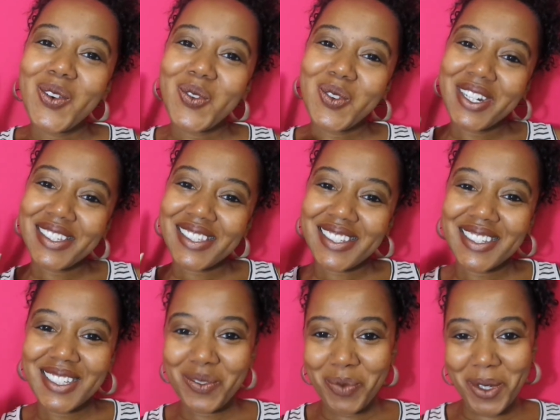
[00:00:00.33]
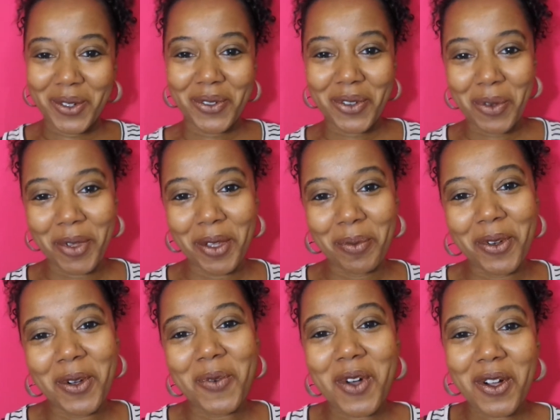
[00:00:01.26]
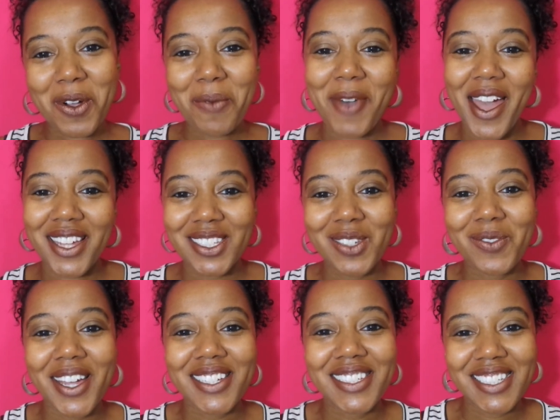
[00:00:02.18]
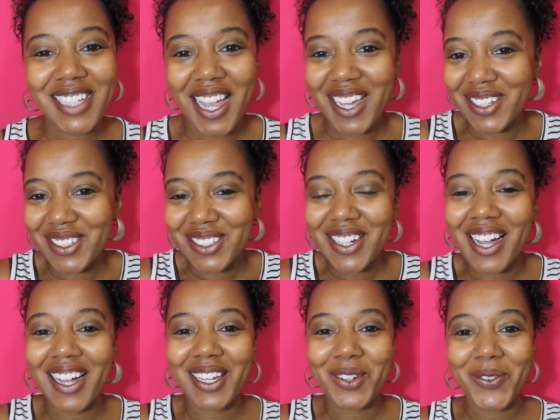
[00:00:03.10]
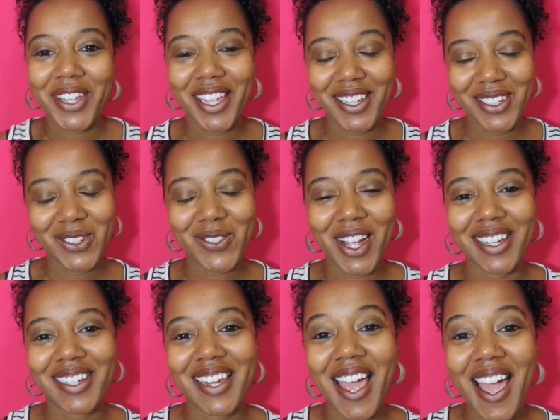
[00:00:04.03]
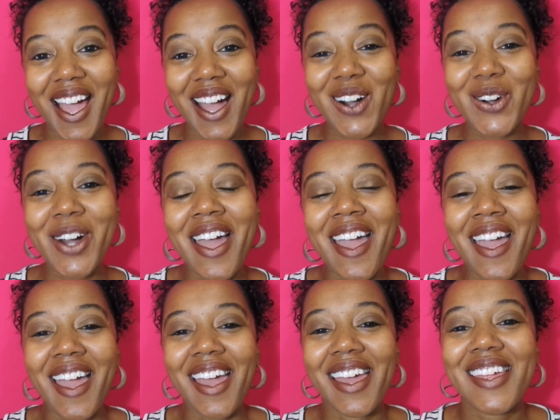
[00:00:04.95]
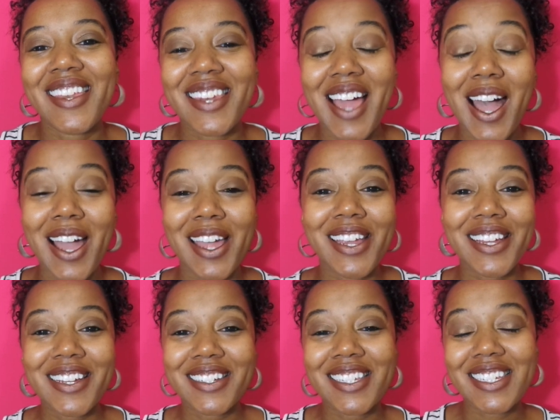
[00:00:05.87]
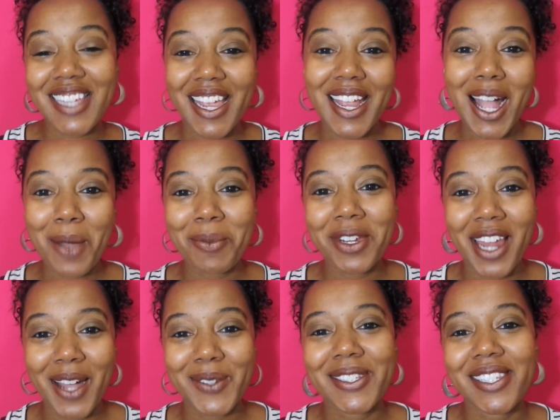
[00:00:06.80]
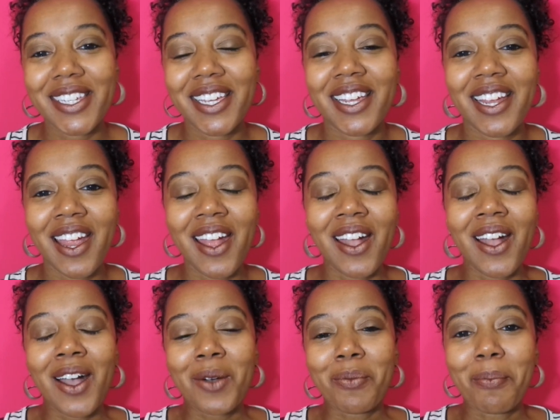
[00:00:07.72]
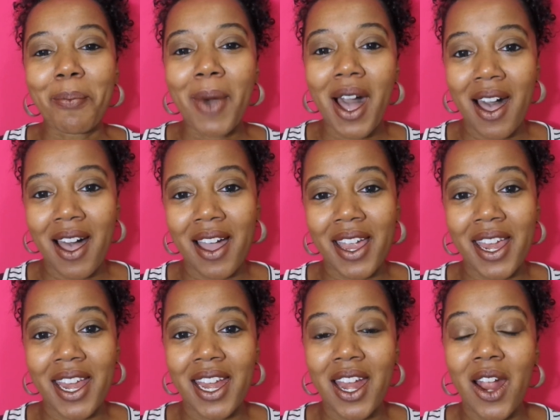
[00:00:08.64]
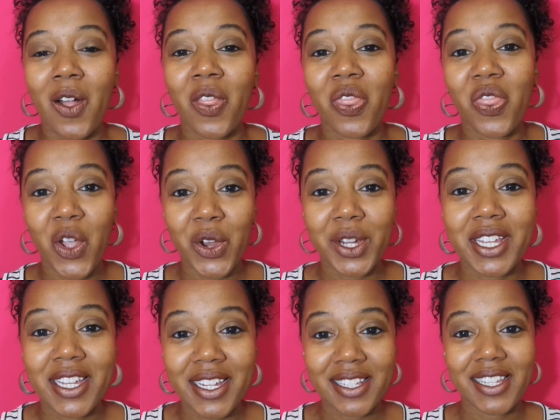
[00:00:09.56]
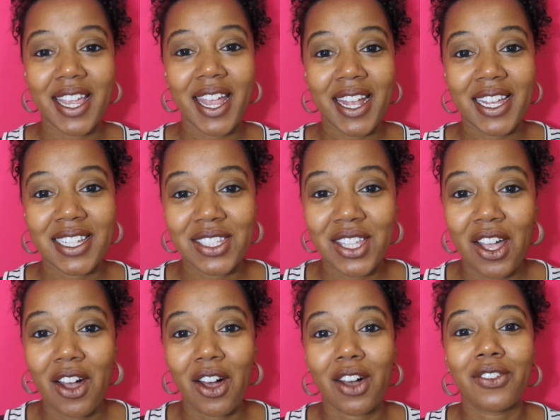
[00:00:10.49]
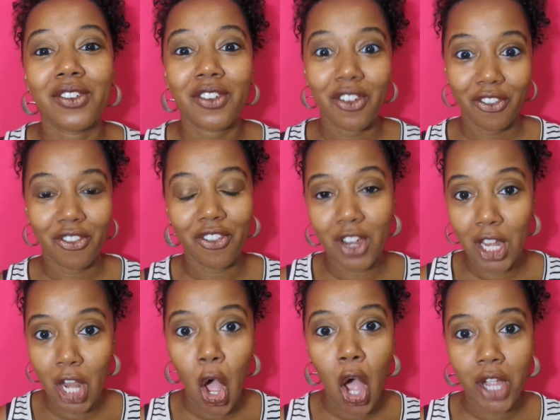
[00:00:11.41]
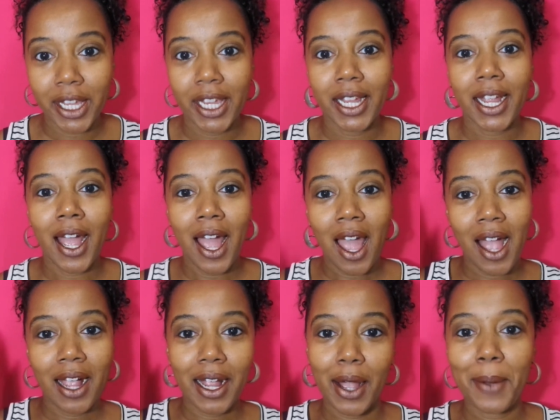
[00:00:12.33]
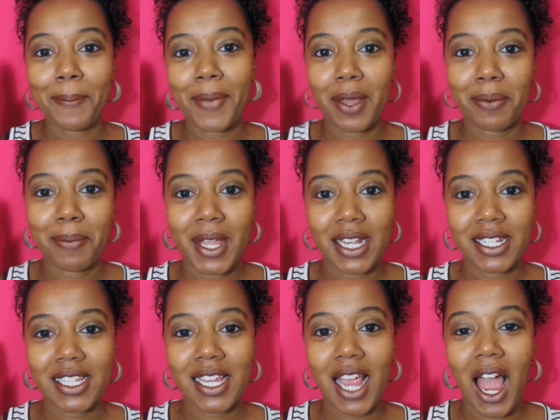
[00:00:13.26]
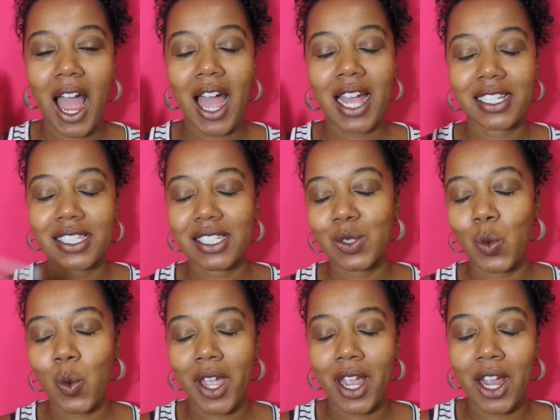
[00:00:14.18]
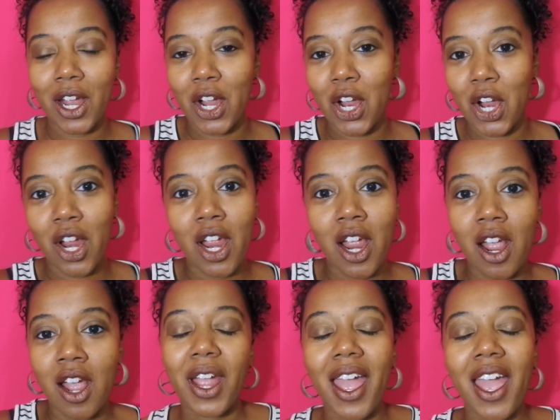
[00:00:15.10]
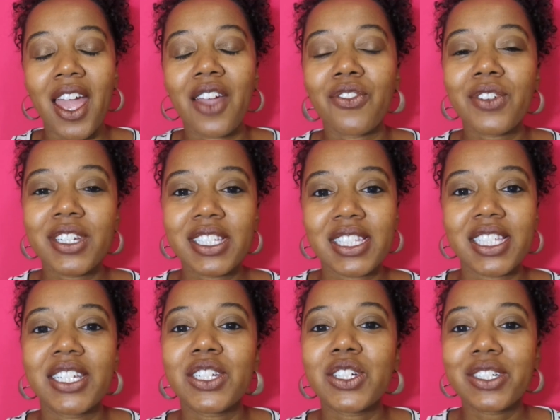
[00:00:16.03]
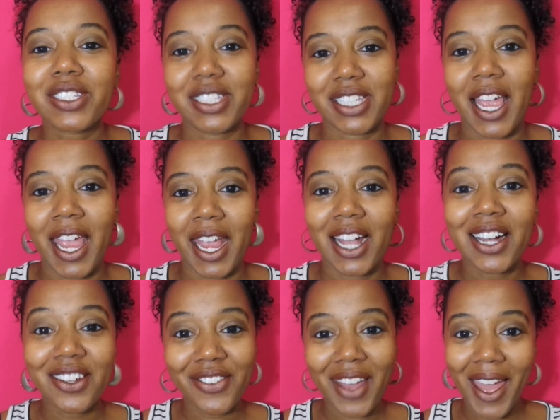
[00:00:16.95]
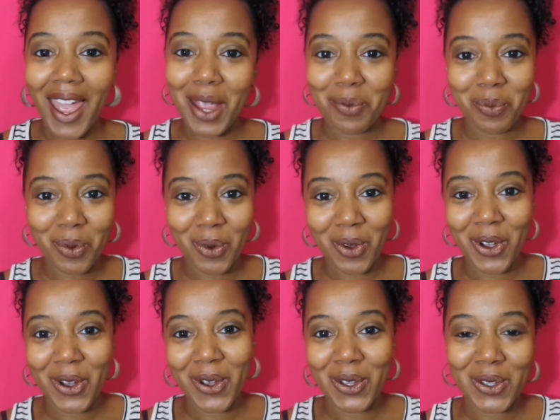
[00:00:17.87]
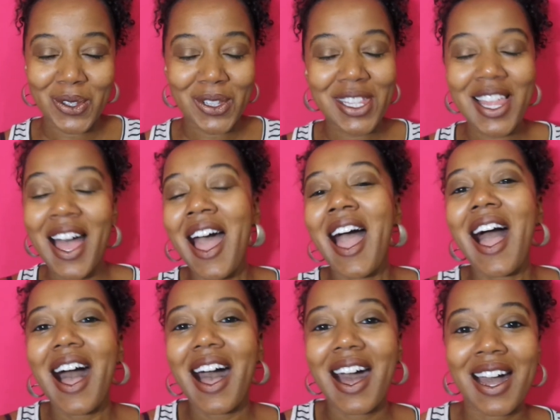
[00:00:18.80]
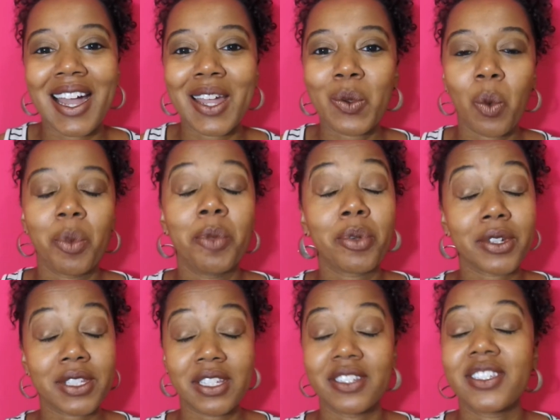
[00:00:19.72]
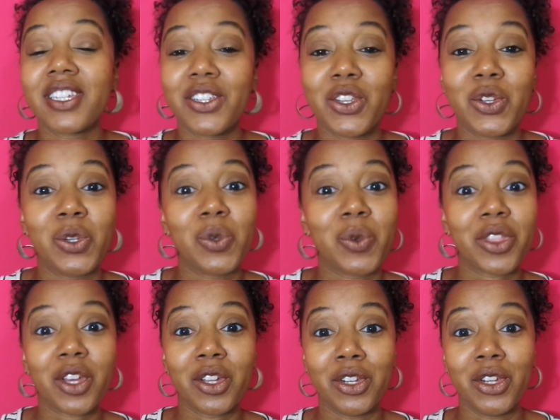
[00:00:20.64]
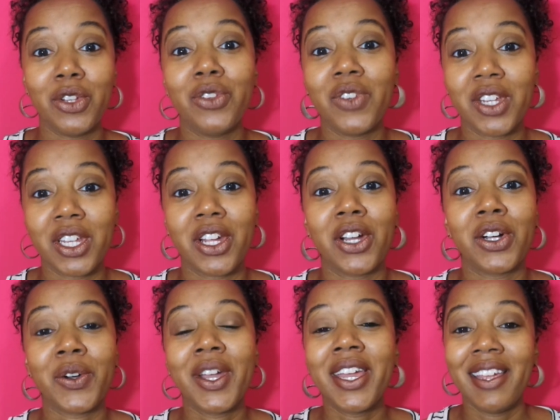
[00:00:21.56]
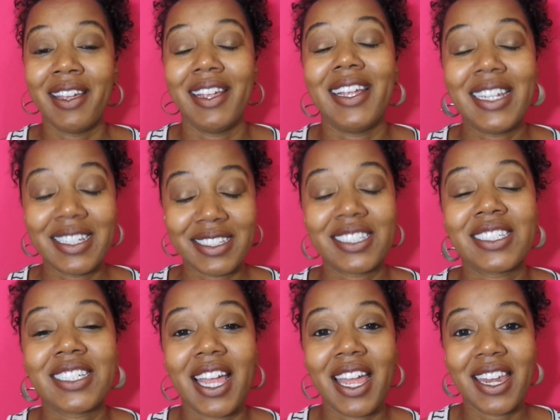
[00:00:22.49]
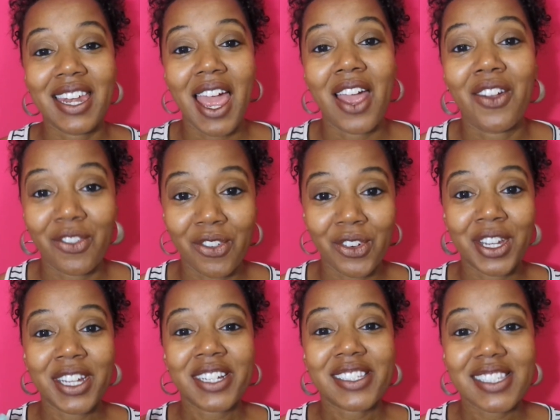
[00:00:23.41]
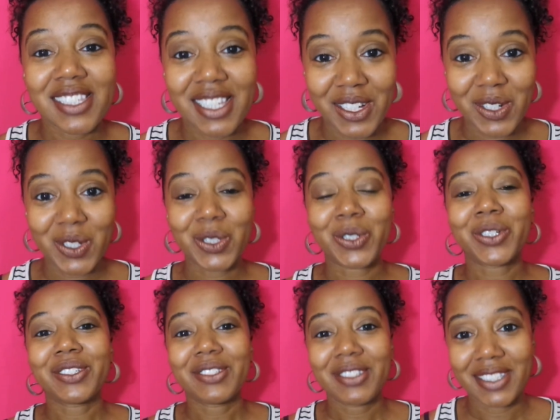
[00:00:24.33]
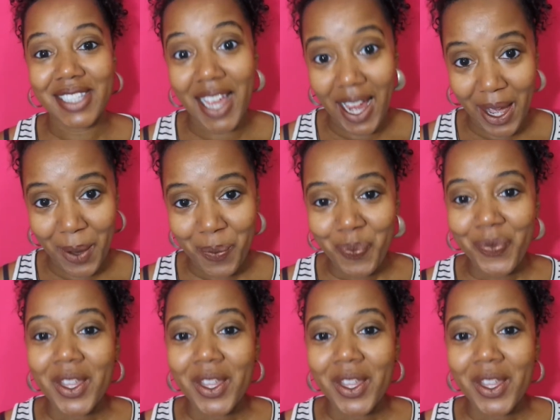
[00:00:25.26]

What's good, beautiful people? Welcome back to my channel. I am Kenya right now, and today I'm announcing my 30 days of vlogging commitment. I swear, for every single day of April, I will be presenting you with a new video each and every single day.